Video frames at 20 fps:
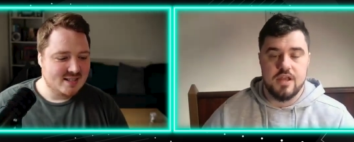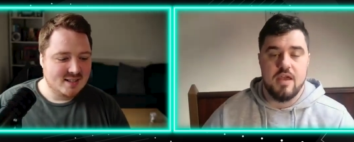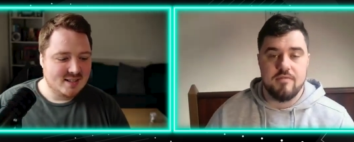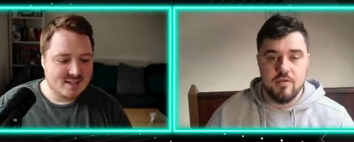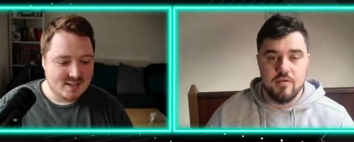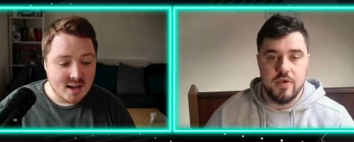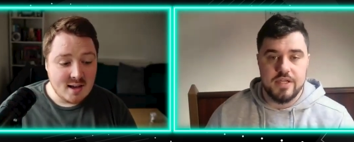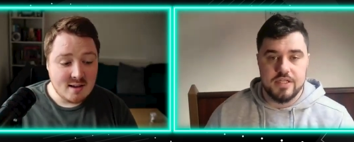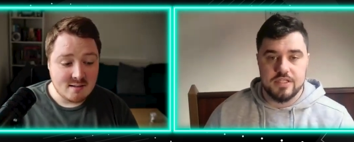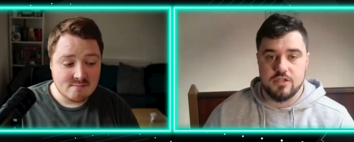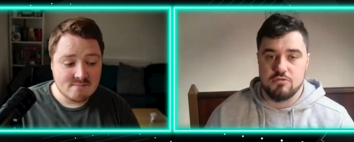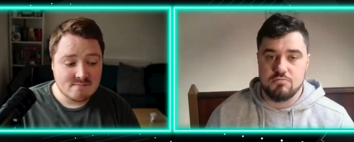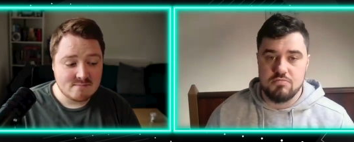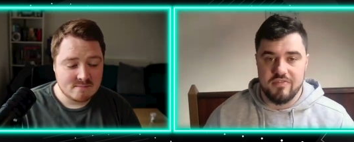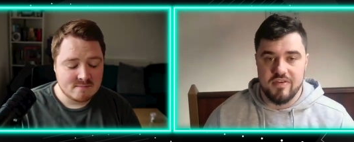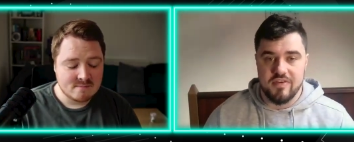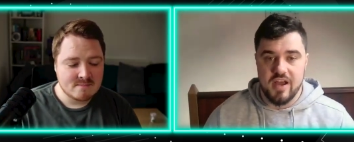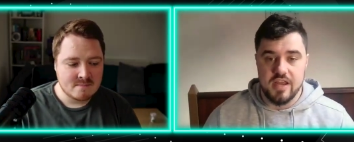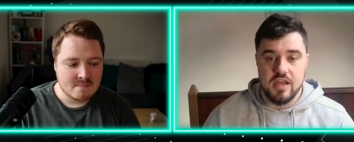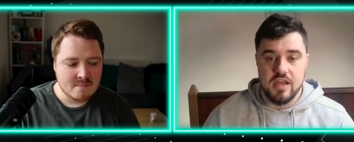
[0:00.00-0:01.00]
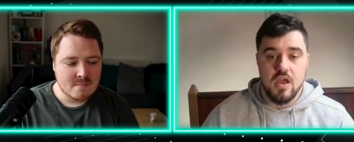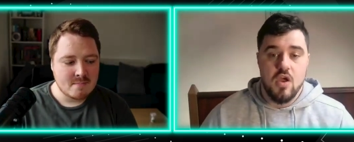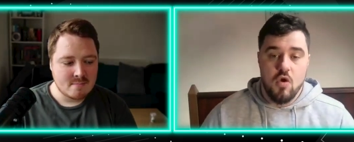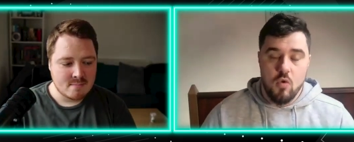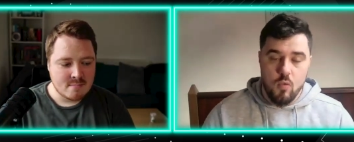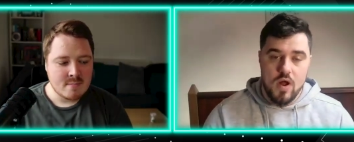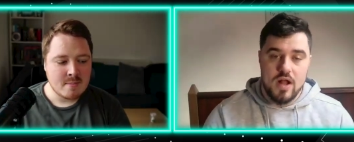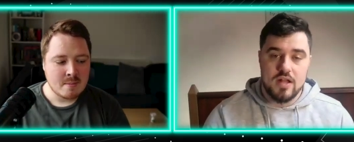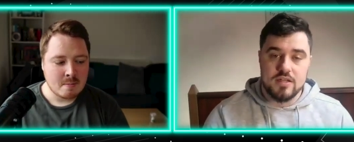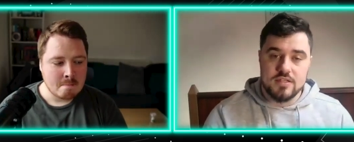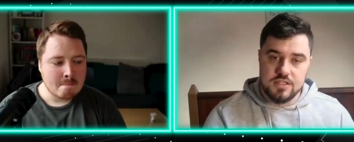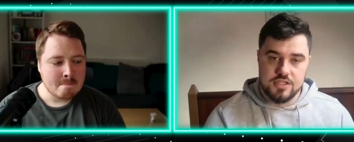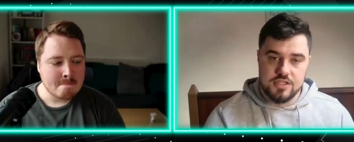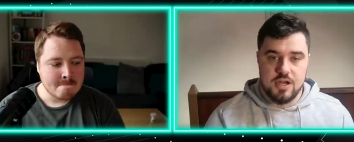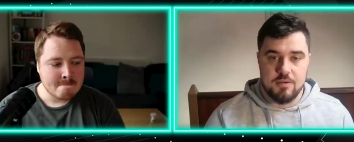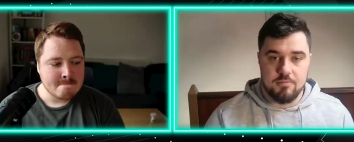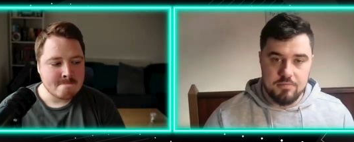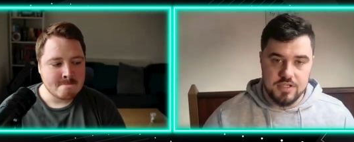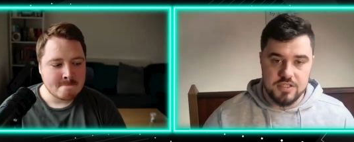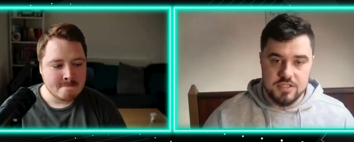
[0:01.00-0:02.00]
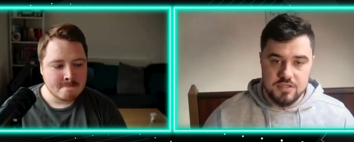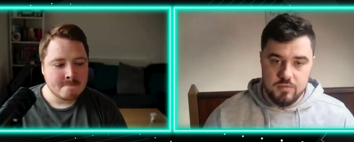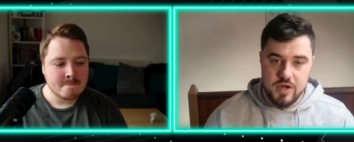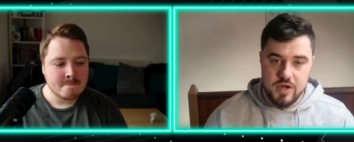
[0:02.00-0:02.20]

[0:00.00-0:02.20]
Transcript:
Speaker 1: heavyweight yeah. super fight whilst the champion's